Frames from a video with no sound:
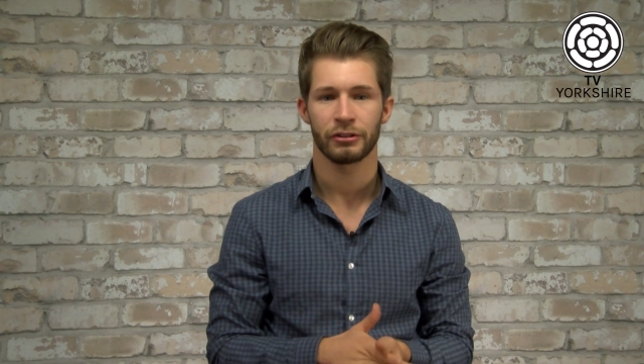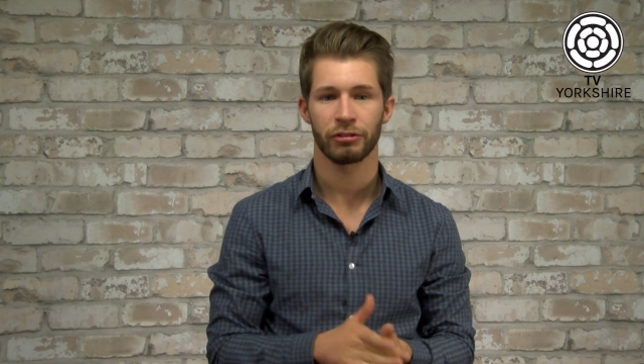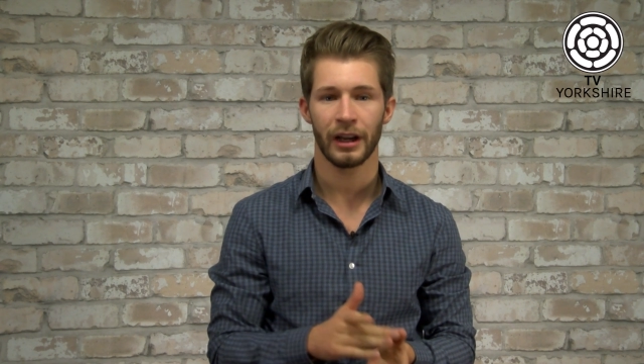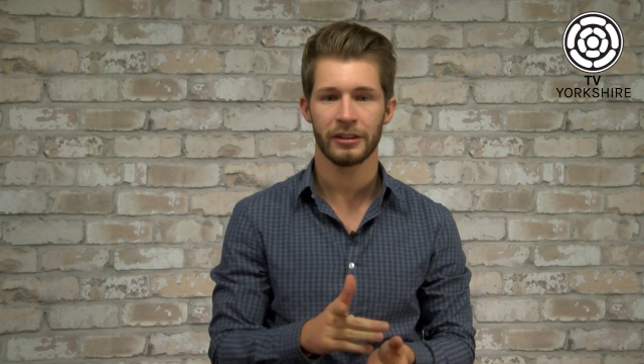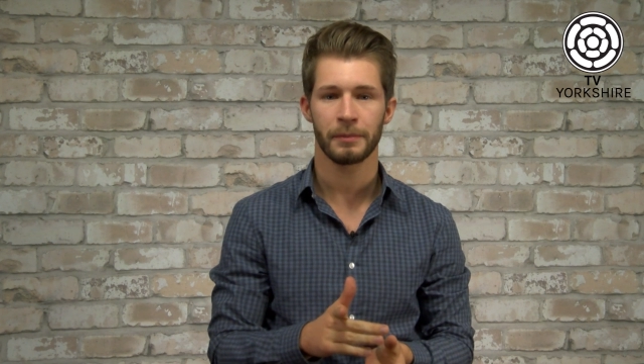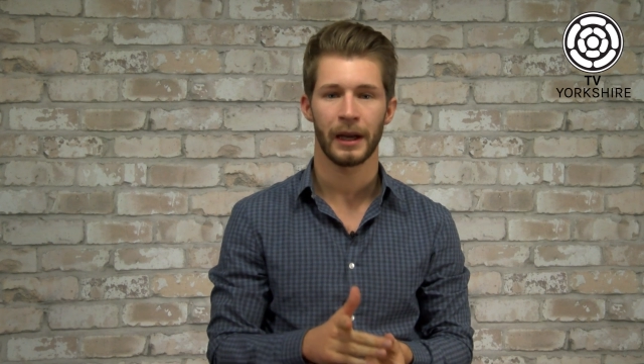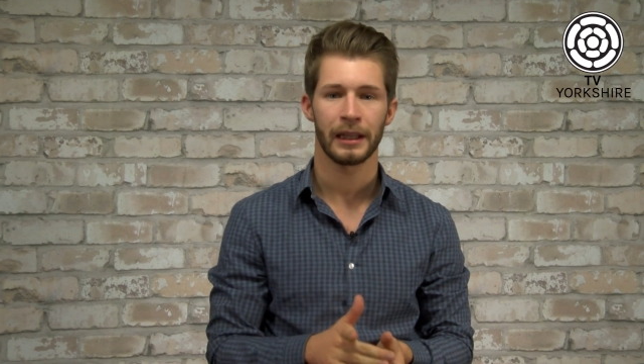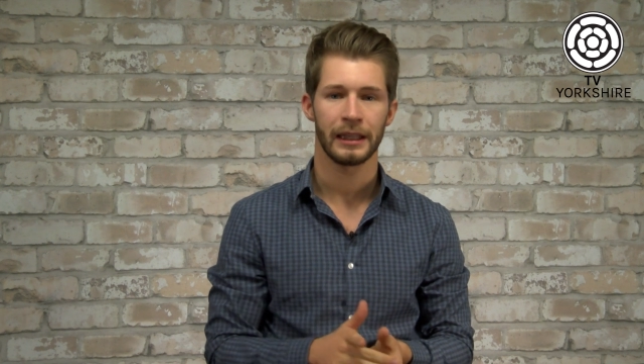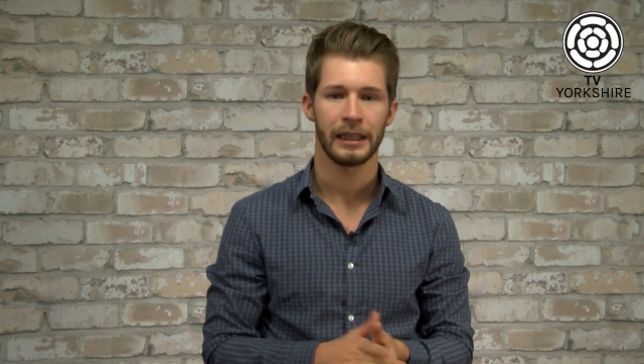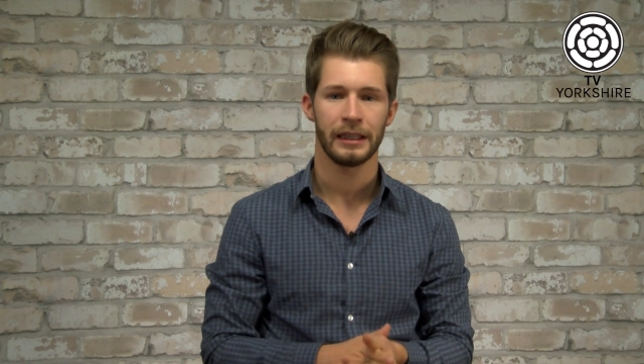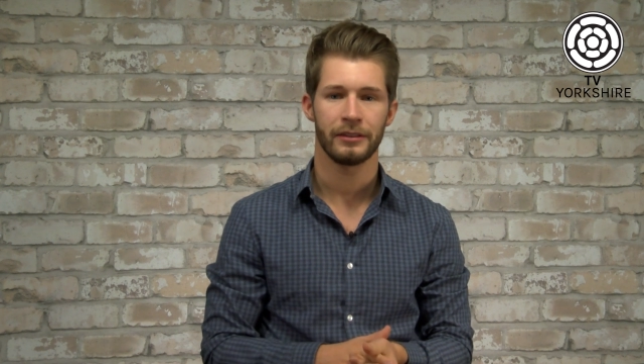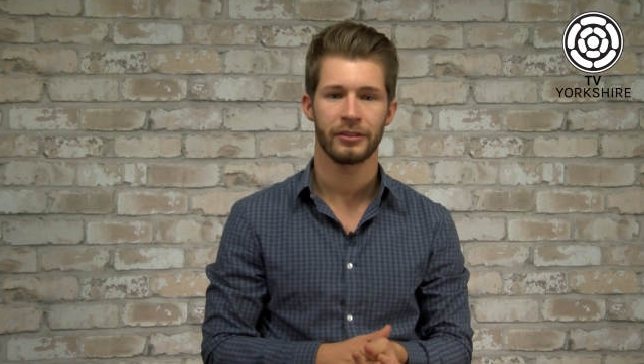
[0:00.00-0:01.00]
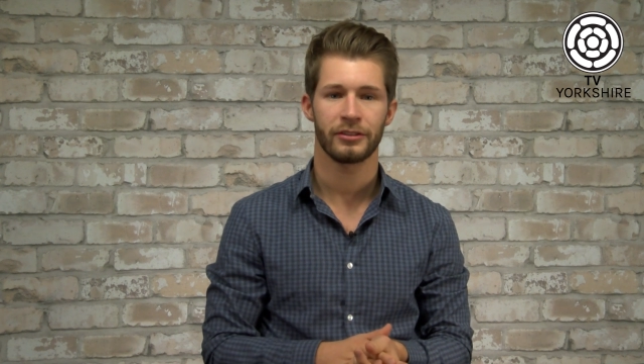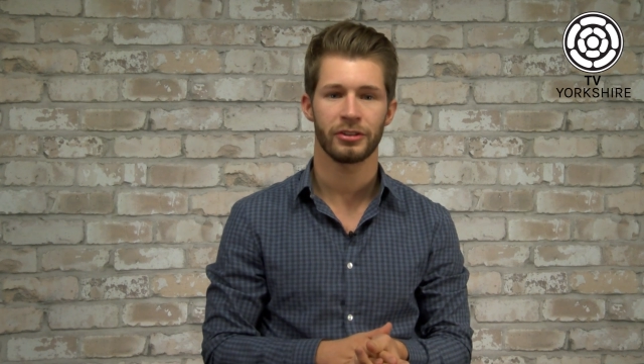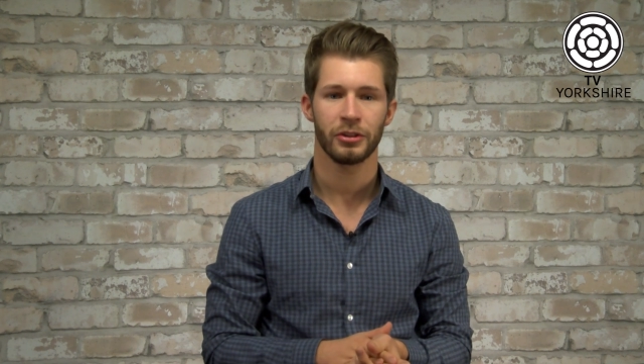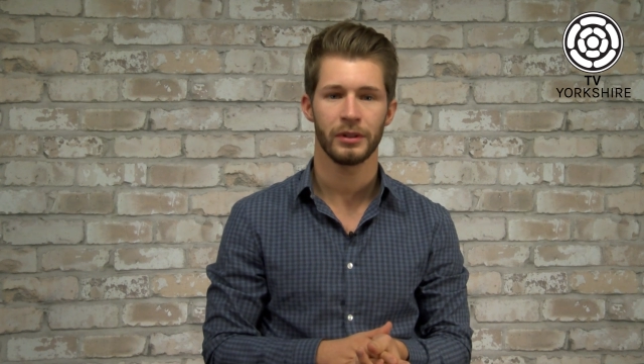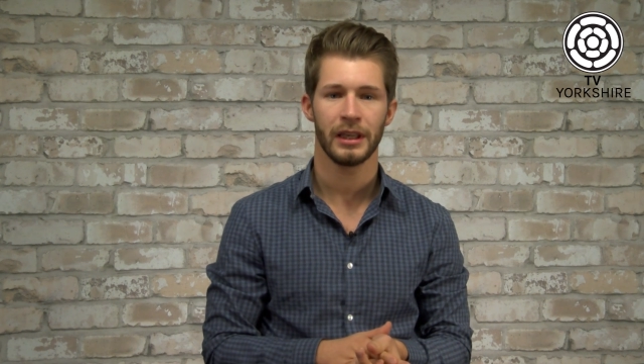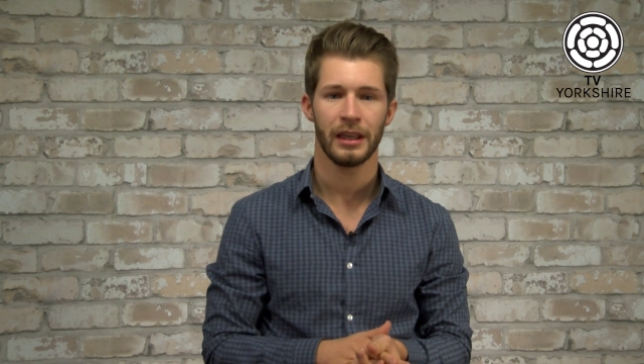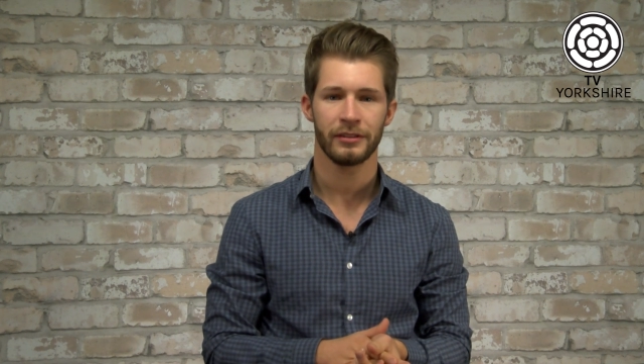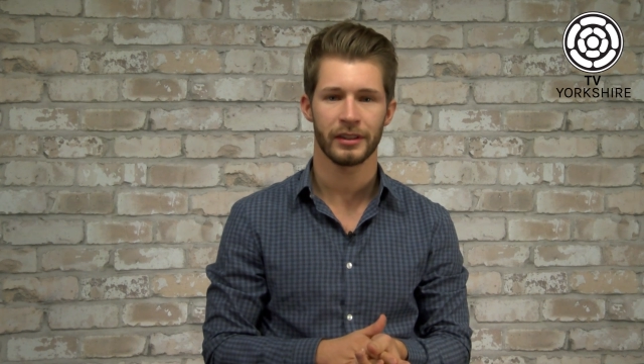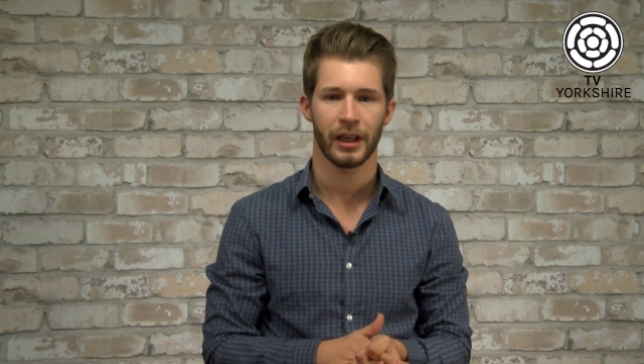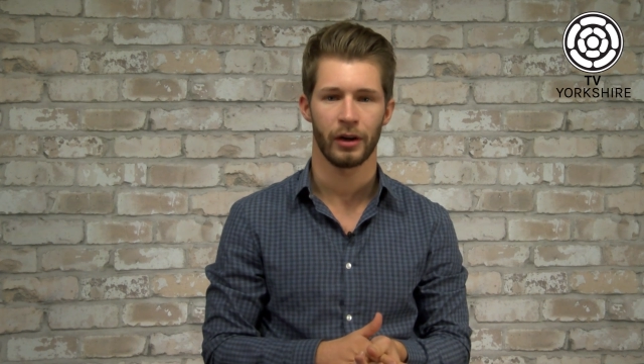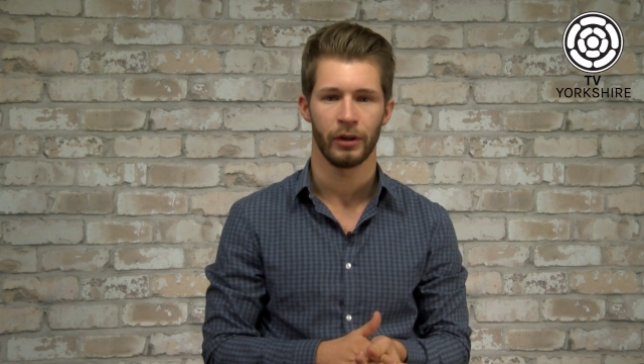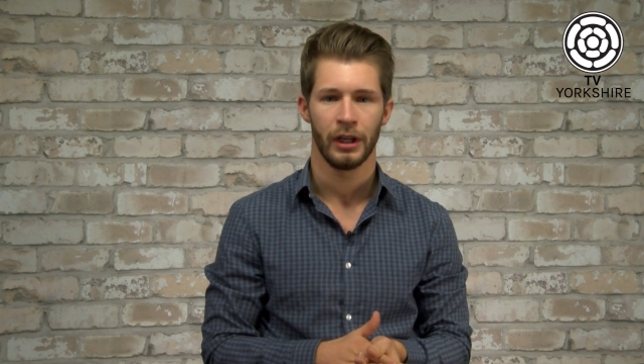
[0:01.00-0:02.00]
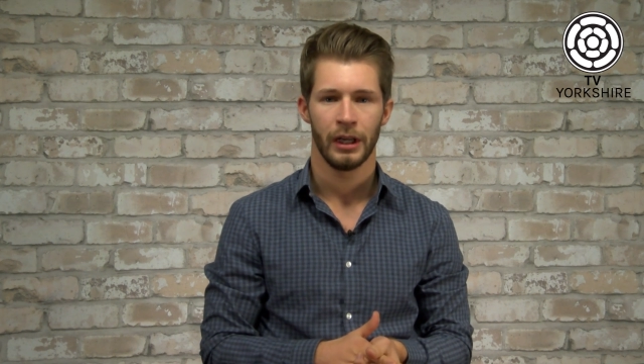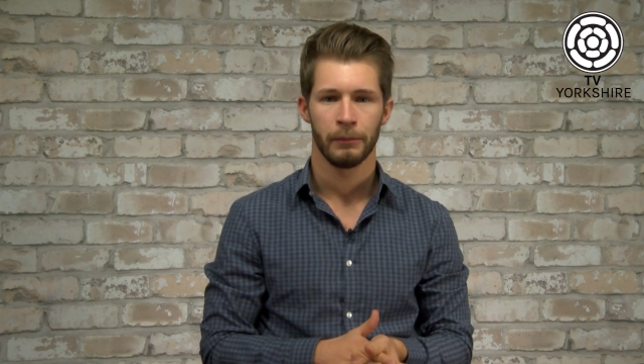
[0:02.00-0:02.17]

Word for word: tried to buy by Leeds two years ago,